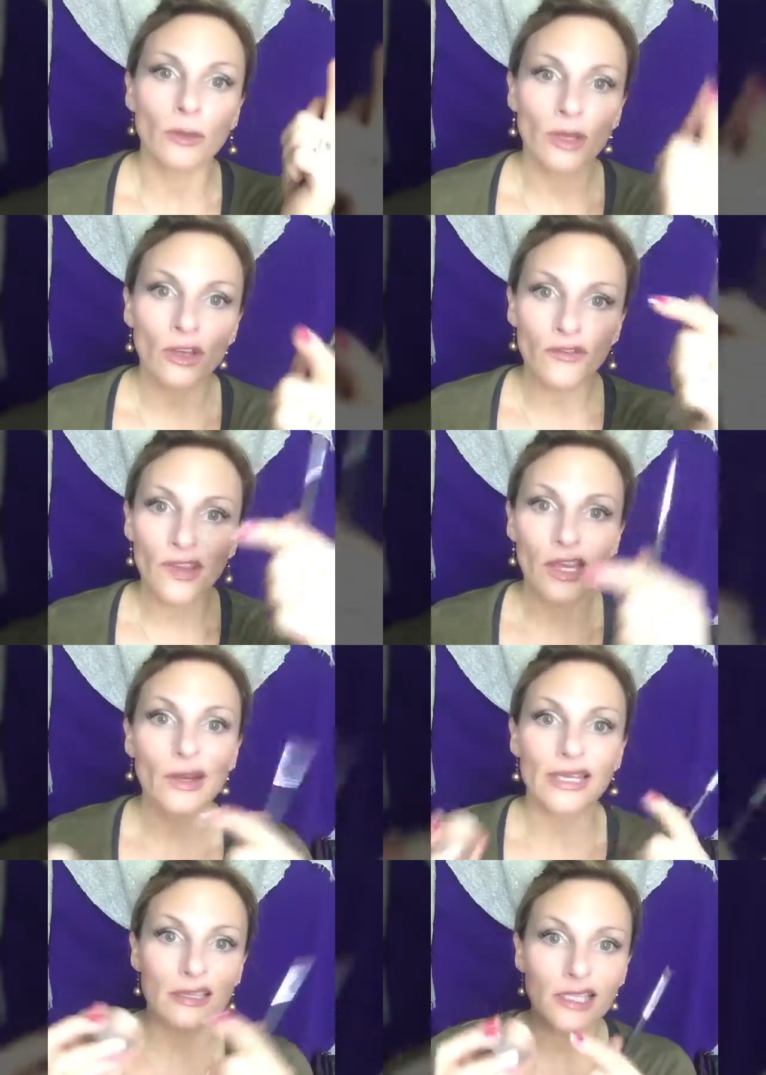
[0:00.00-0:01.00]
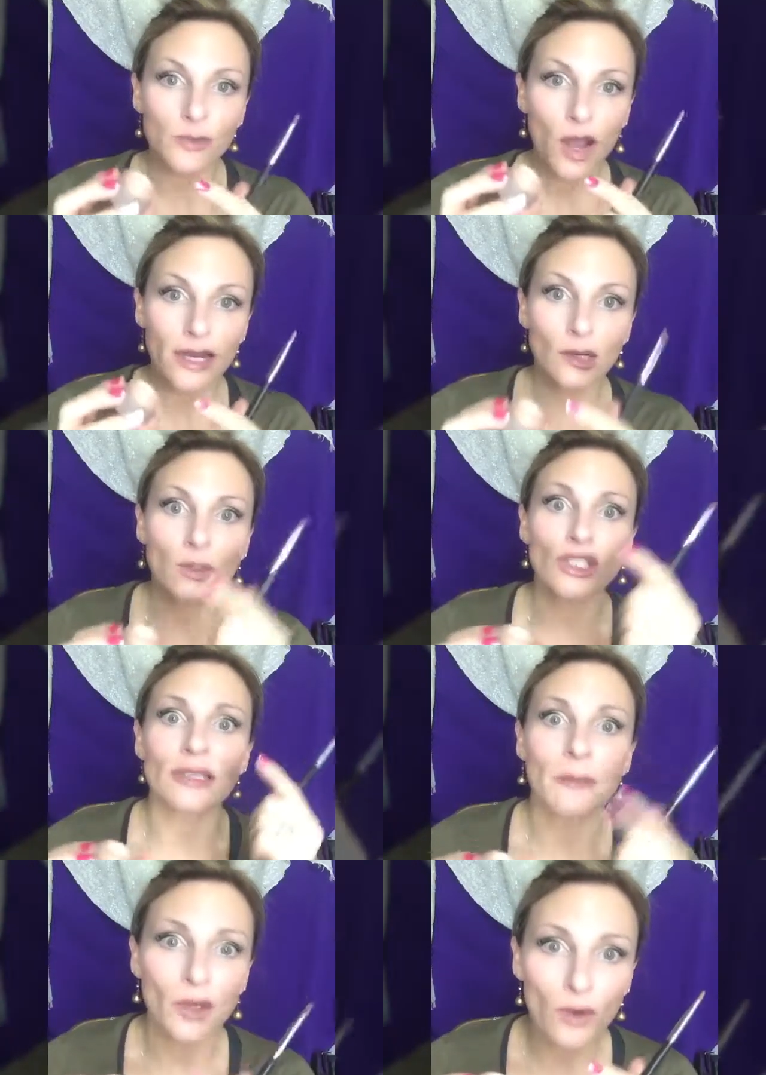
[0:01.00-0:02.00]
When you put your finger into this
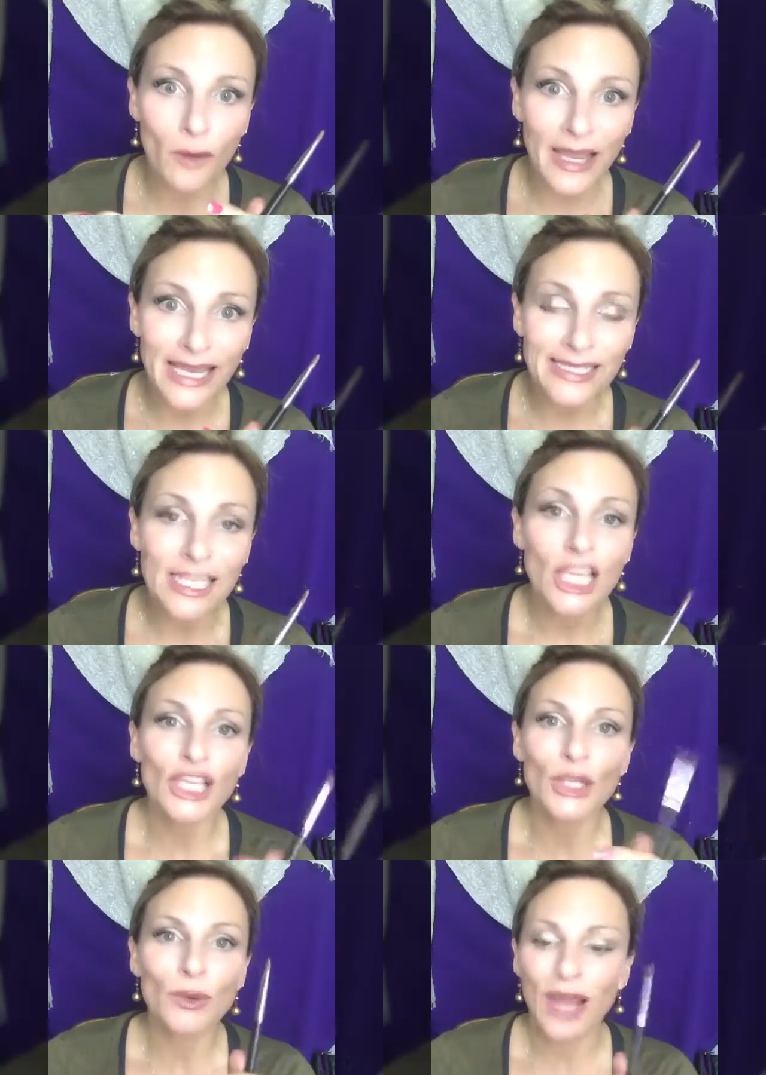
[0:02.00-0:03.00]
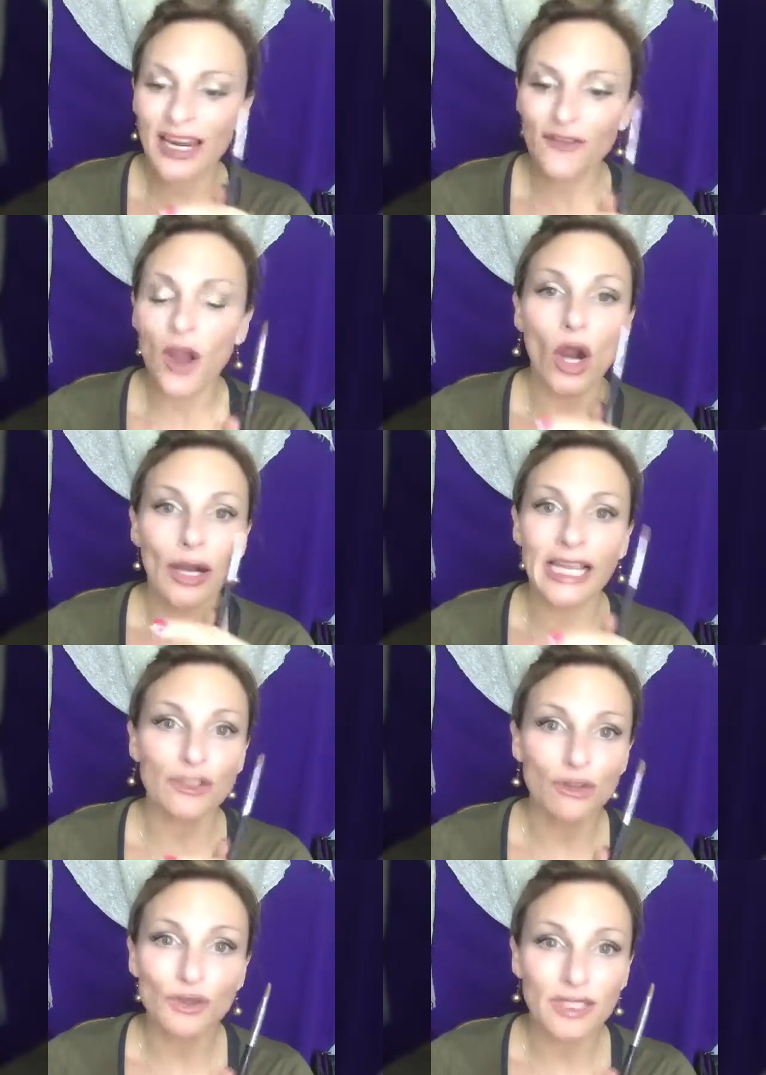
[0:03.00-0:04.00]
product, which is a mineral base, you kind of
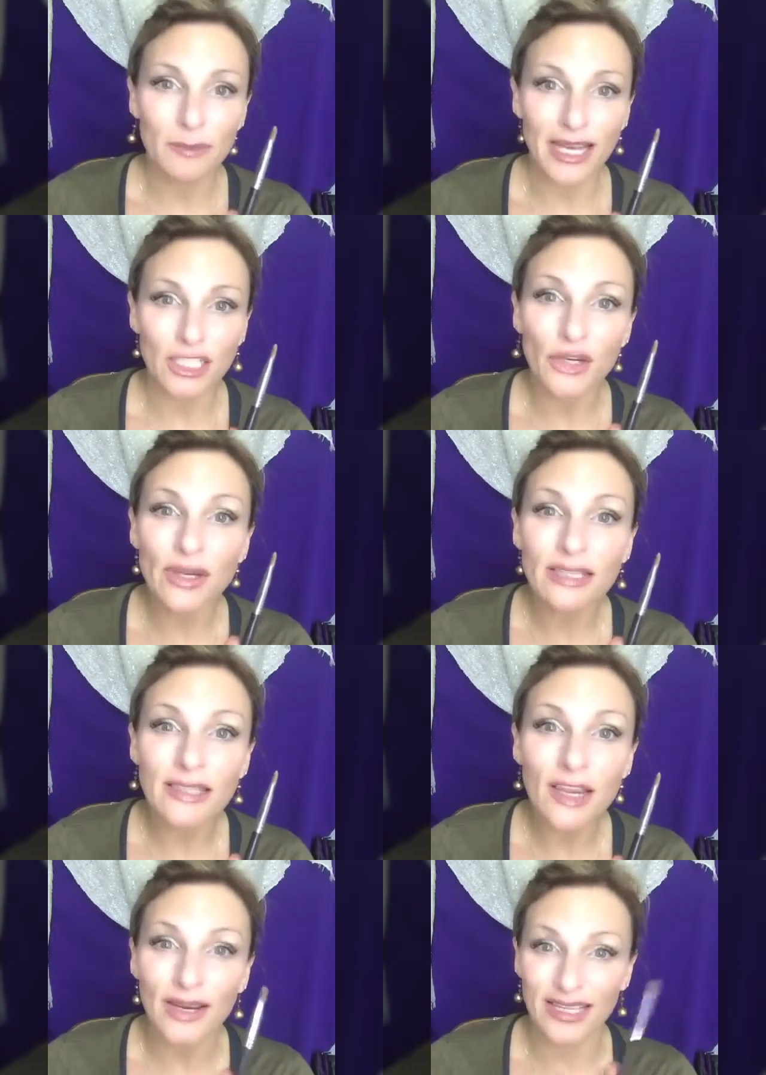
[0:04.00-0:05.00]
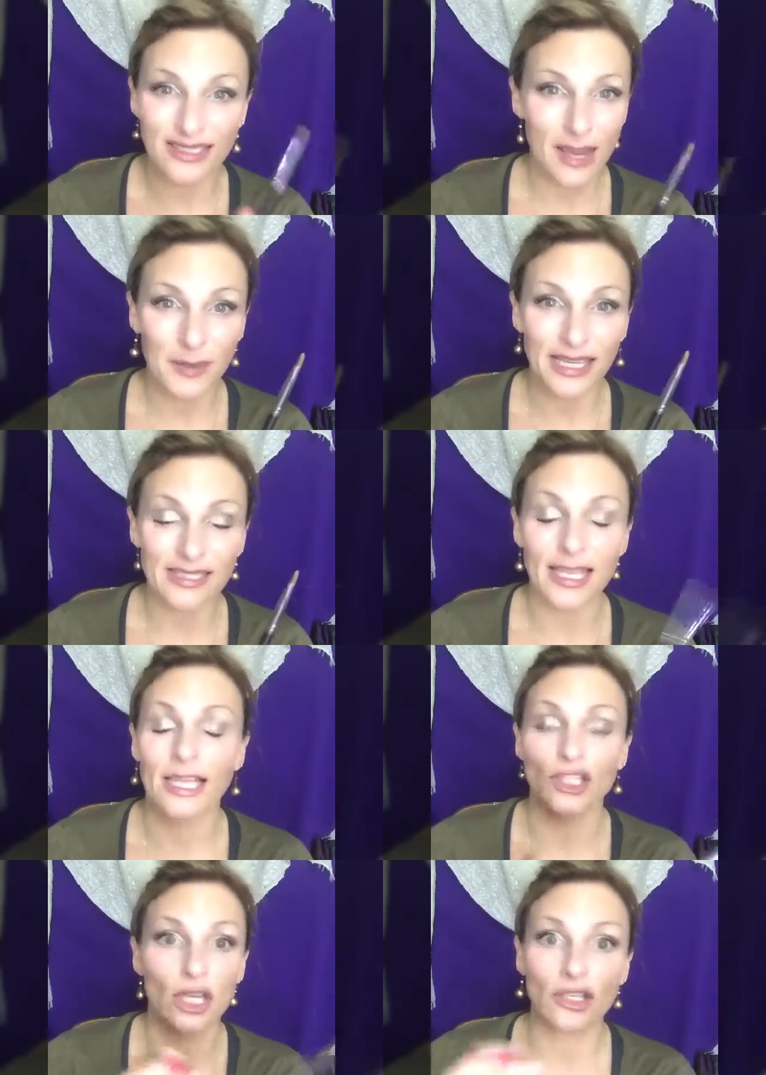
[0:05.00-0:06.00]
are introducing bacteria into there. It
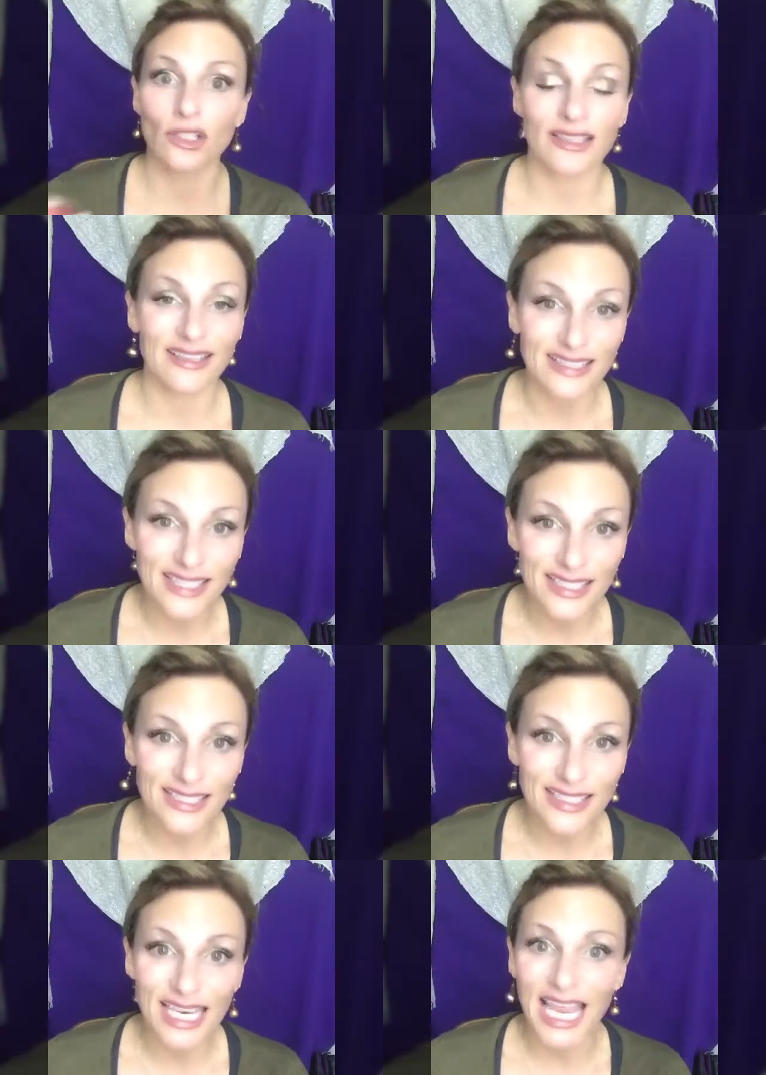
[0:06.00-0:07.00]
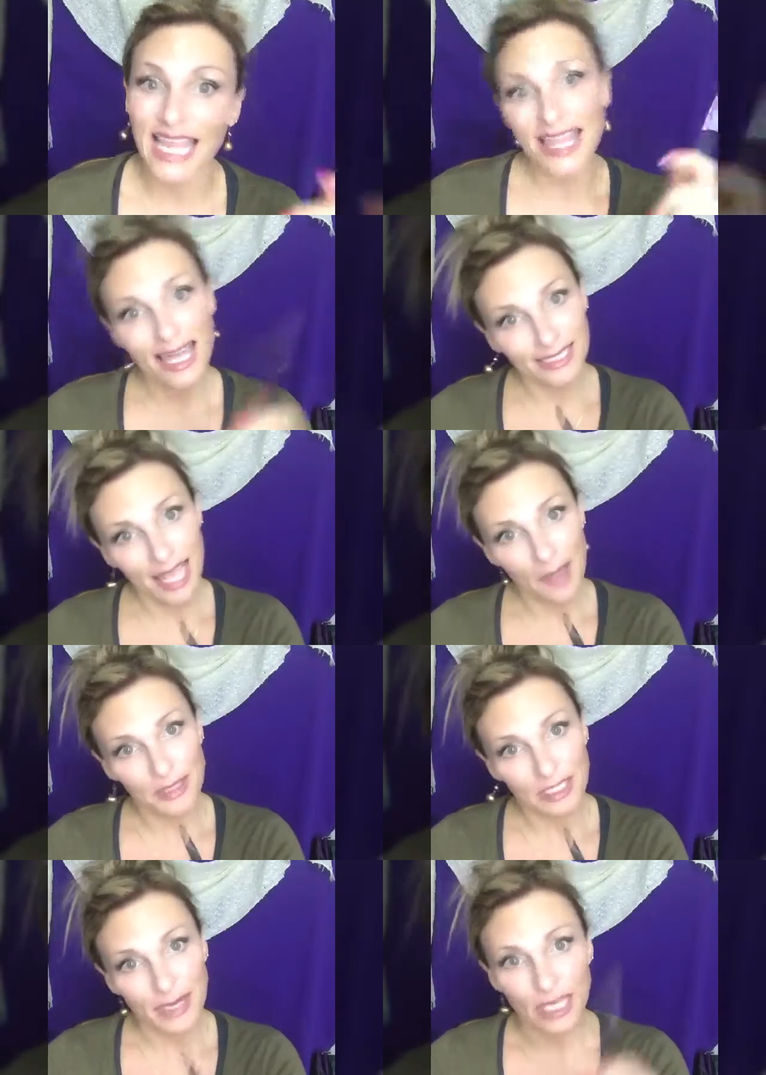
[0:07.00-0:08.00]
contaminates it and changes the consistency, and that
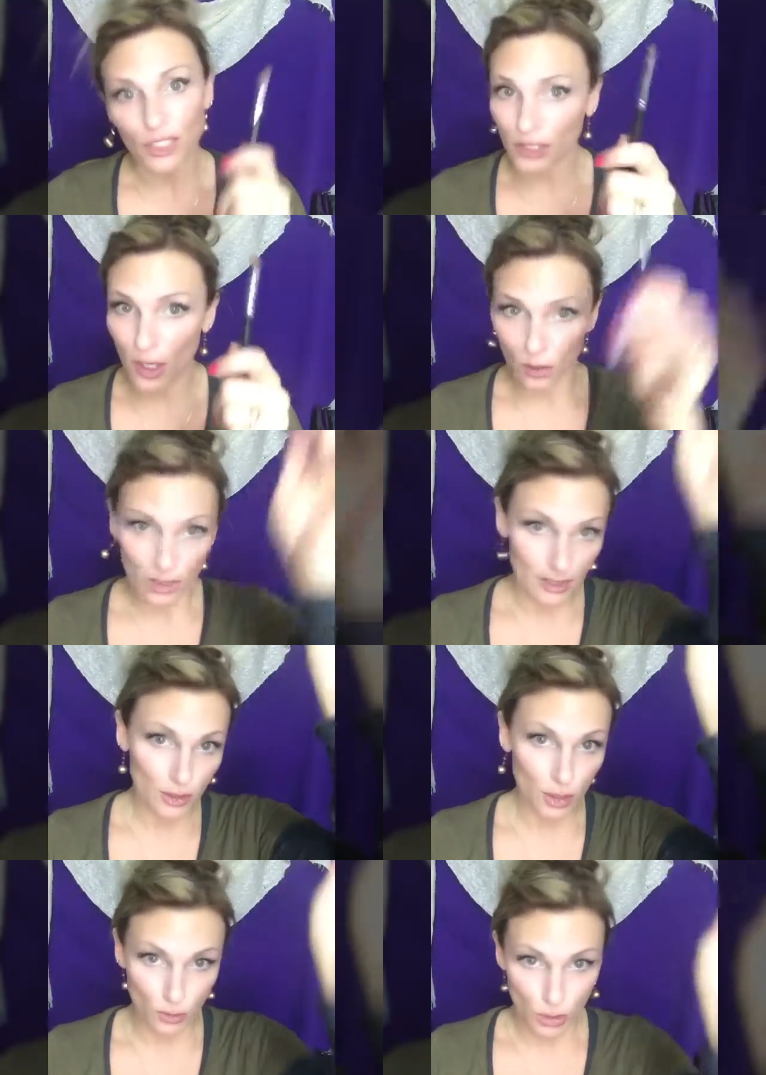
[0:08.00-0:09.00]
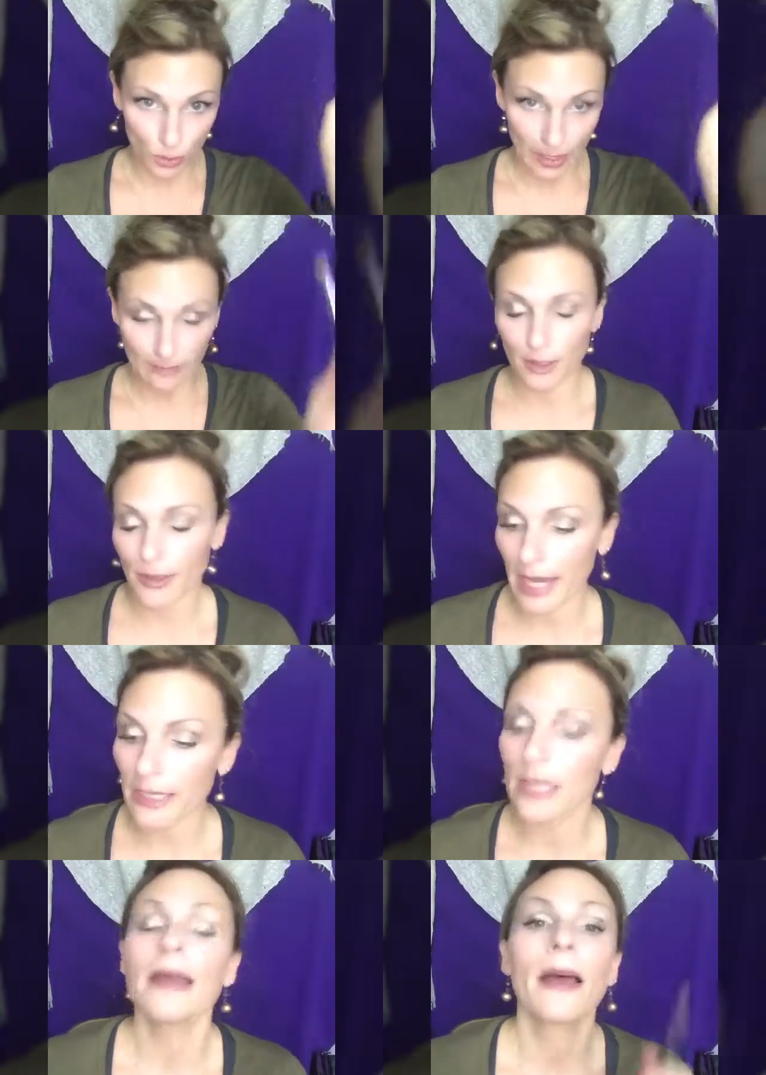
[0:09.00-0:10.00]
has happened to me. So, don't do it,
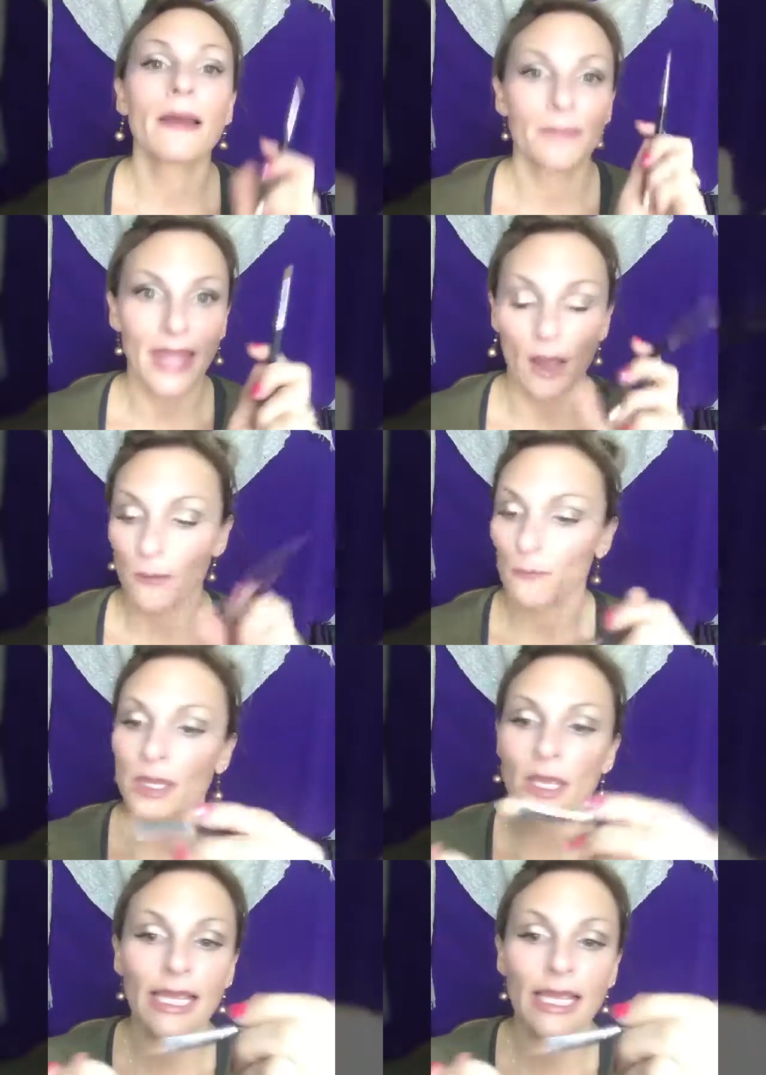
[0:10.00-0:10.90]
all right? Now,